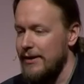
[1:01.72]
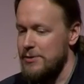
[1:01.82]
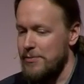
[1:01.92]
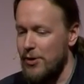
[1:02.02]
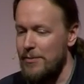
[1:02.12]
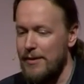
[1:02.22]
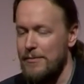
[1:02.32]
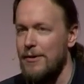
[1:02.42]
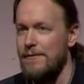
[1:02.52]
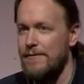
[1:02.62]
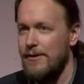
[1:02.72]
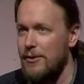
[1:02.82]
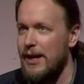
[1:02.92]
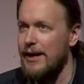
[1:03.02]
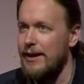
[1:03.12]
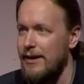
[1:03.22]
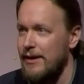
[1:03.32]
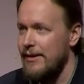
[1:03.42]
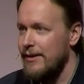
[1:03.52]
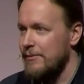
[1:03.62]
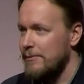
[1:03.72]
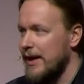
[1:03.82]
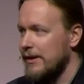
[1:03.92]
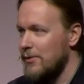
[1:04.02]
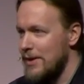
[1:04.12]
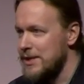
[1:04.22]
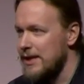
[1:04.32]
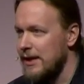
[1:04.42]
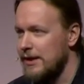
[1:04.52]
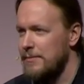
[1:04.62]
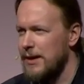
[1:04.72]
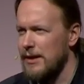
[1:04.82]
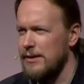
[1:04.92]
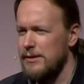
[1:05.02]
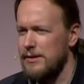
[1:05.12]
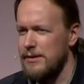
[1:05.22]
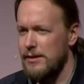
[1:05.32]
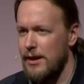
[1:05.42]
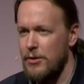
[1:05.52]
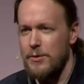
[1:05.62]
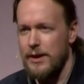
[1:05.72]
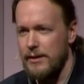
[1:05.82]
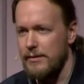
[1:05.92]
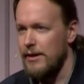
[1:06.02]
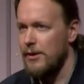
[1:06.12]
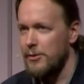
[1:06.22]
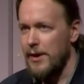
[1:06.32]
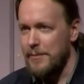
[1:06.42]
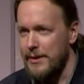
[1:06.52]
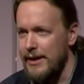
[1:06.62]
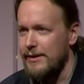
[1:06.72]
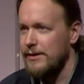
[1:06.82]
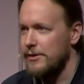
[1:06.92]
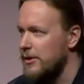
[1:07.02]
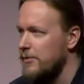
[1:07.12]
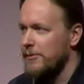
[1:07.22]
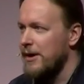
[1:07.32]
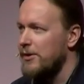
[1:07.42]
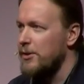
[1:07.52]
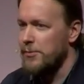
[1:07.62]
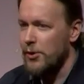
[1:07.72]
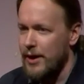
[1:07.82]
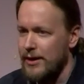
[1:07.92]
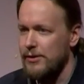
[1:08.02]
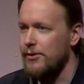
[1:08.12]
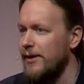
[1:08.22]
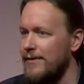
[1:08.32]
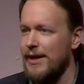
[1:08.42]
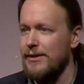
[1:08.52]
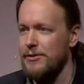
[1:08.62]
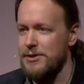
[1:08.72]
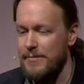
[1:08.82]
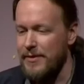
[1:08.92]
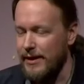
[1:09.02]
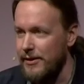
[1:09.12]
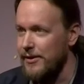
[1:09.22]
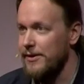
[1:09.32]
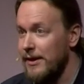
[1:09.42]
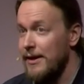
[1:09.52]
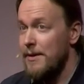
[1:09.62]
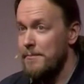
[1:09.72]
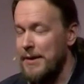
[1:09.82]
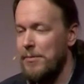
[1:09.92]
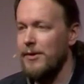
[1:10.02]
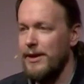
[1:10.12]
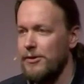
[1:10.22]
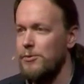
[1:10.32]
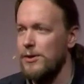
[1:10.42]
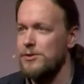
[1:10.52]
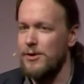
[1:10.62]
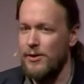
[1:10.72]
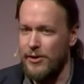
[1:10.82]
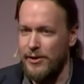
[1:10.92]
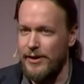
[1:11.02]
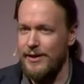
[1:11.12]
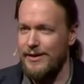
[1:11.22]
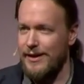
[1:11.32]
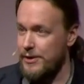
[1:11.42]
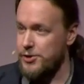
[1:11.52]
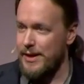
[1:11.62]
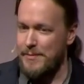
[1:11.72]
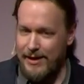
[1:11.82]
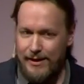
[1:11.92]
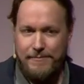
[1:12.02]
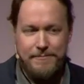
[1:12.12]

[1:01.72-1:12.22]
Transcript: this problem of, okay, we get the website, but how do we update it? You know, when we have a new product or an event or something. You know, people didn't want to learn HTML,